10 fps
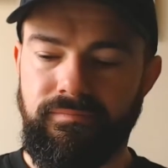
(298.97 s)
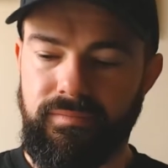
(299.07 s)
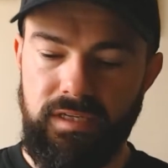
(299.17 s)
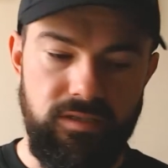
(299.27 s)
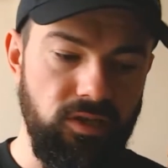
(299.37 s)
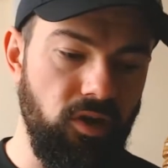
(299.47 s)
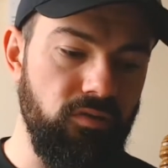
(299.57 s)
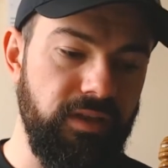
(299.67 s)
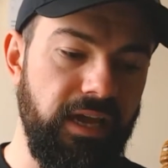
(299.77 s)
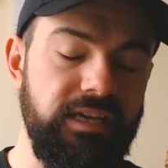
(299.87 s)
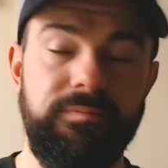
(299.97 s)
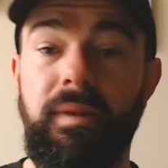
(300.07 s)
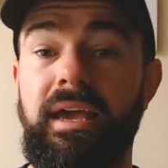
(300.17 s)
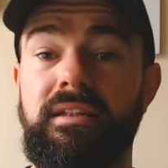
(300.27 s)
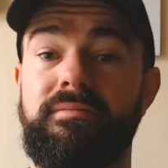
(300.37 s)
So they
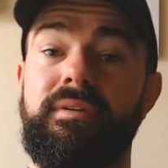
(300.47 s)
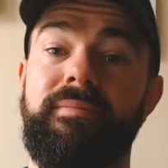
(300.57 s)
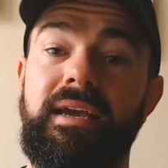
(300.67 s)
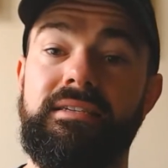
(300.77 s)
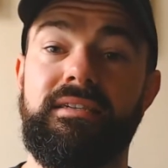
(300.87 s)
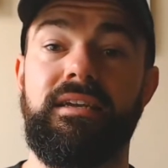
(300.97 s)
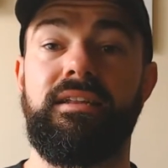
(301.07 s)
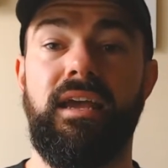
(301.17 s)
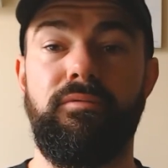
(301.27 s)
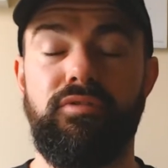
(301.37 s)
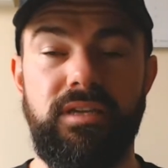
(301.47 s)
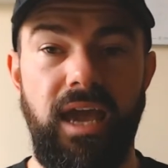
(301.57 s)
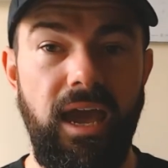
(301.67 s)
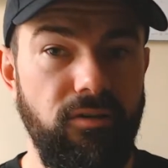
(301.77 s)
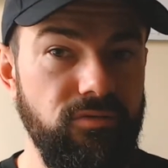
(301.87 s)
explained to me basically they would
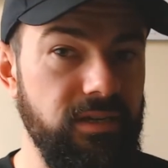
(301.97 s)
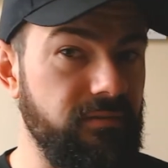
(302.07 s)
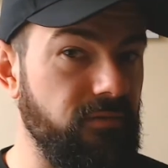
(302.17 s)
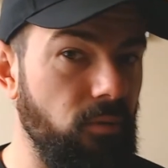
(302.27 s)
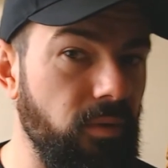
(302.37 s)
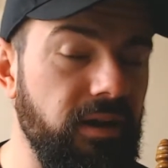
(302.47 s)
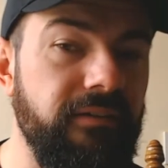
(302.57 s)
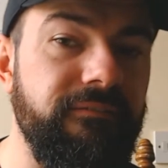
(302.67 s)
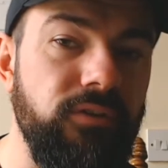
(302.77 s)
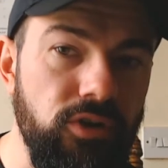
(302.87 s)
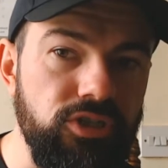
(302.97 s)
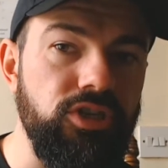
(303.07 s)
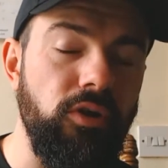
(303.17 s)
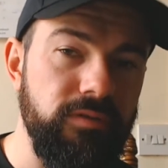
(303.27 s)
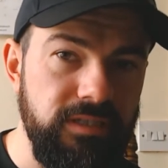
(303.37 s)
count it from when I first
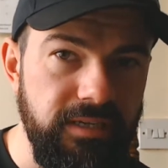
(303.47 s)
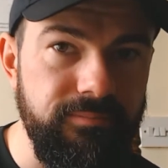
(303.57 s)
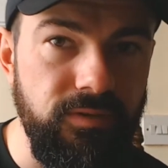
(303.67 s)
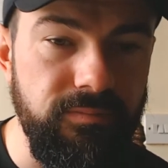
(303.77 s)
showed symptoms.